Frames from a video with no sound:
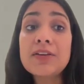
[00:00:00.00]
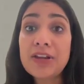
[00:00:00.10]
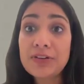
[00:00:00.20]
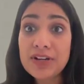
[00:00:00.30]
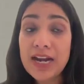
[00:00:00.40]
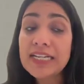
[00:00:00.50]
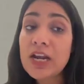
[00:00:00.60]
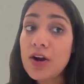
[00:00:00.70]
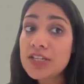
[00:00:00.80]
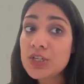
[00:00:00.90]
When we
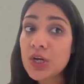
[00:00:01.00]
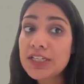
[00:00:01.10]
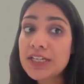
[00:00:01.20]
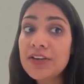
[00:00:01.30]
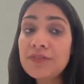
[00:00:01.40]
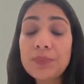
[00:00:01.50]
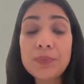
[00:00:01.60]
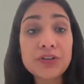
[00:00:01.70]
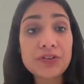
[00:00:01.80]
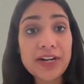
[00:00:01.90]
write horizontally, we
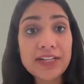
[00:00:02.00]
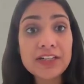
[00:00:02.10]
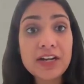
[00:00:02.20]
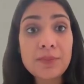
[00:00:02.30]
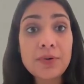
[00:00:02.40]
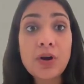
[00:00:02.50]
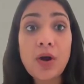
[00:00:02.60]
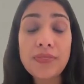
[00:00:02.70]
put greater number